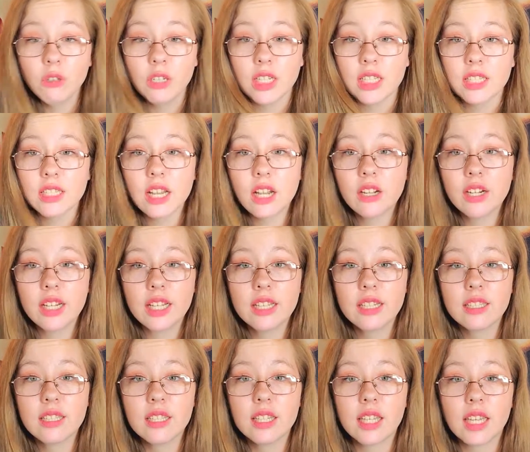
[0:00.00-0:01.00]
get scared
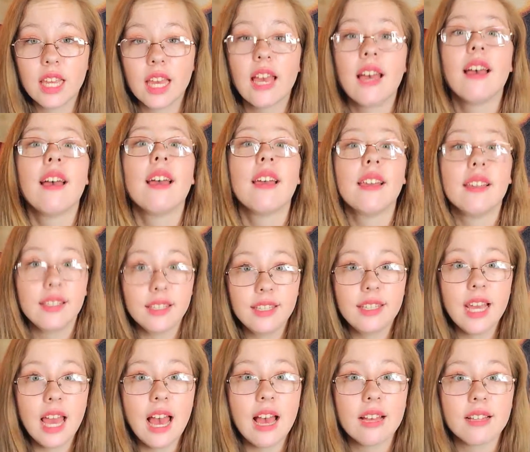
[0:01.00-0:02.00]
easily?
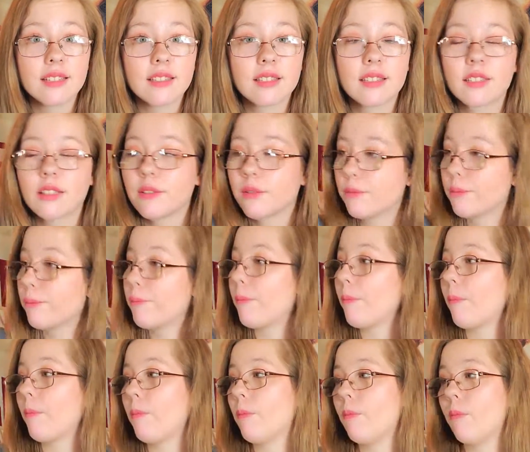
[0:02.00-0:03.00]
Yes.
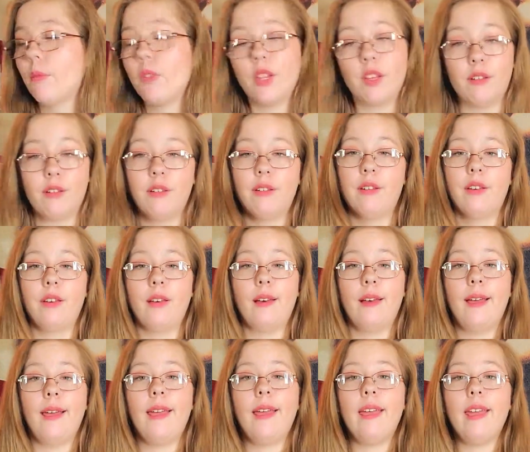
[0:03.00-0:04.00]

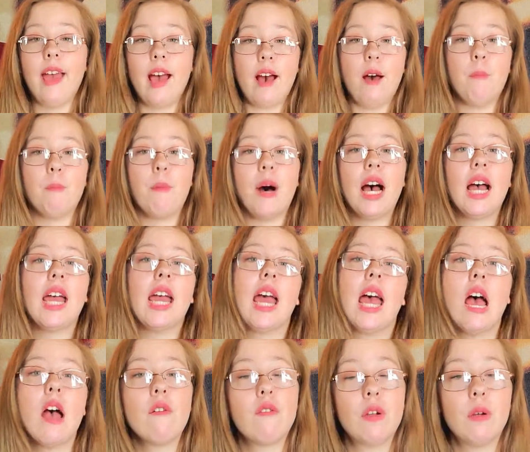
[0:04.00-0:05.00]
Yeah, by
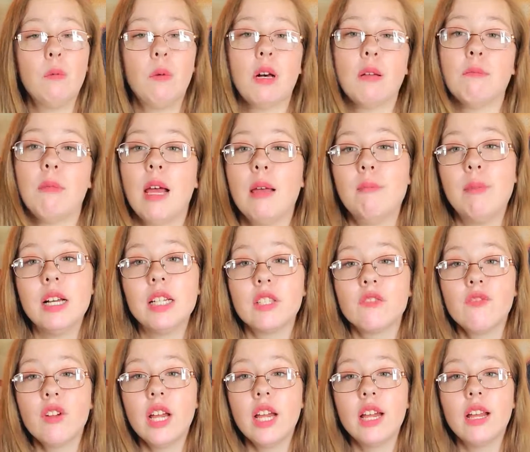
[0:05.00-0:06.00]
everyone. My
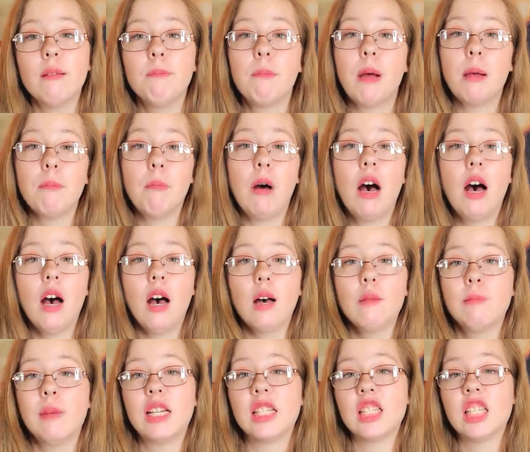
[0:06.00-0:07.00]
best friend, my
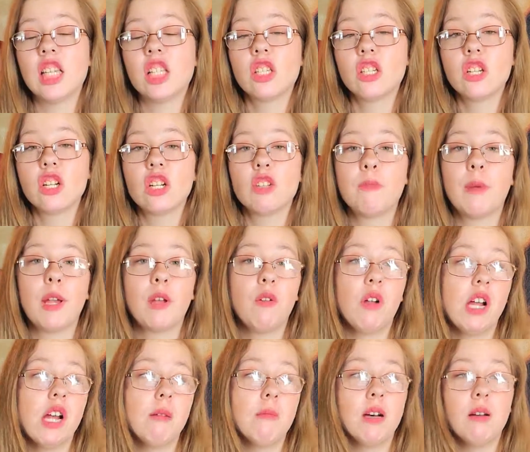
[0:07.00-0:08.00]
mom, my sisters, my
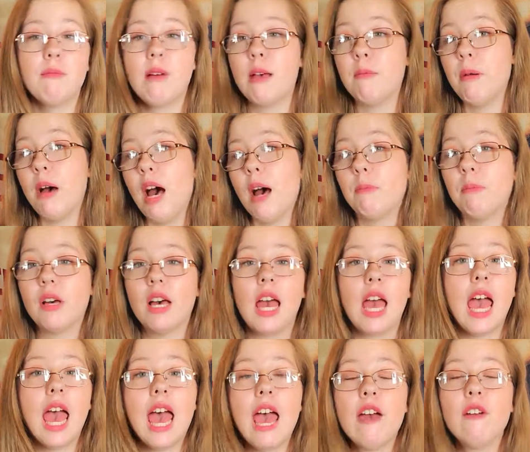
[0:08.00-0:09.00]
grandma, my papa.
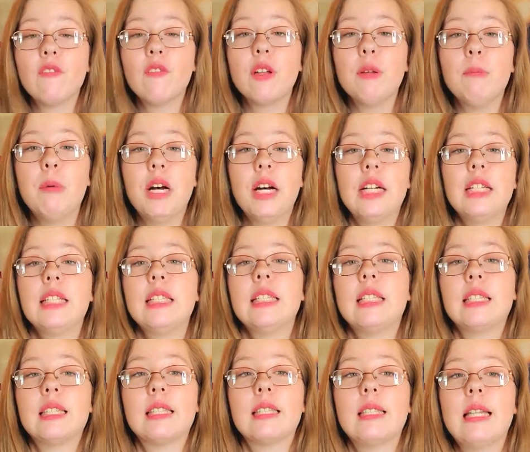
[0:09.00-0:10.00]
Everybody
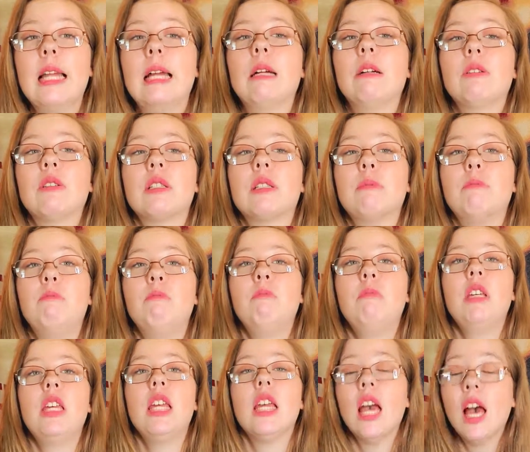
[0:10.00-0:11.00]
scares
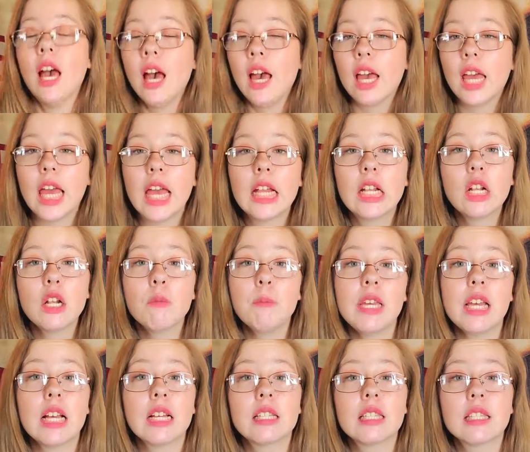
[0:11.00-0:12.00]
me. It could
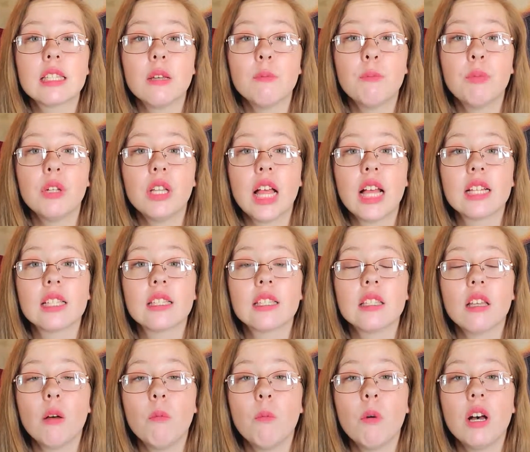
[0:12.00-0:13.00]
be as simple as
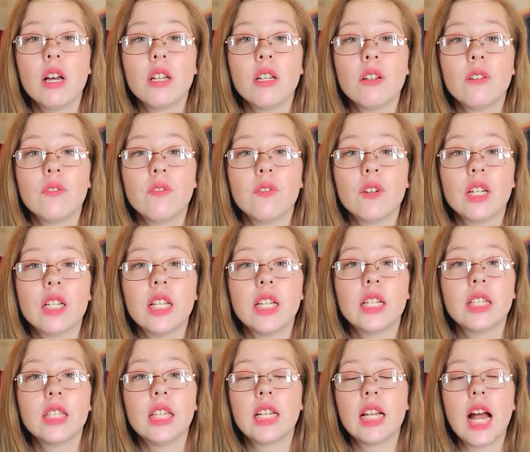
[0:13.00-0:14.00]
someone
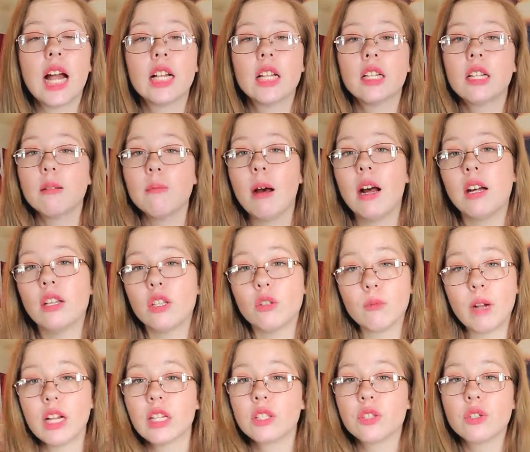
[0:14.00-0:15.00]
freaking, like, I could come out of
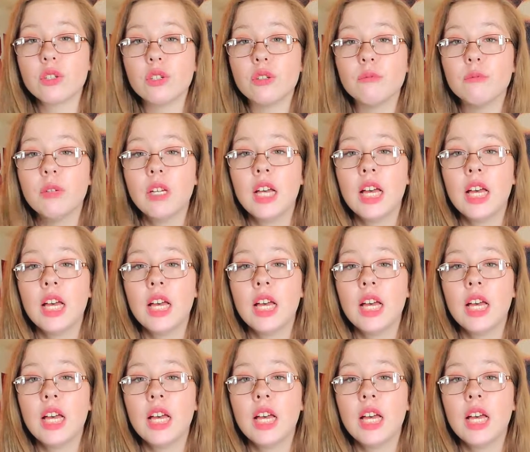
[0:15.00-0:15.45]
the restroom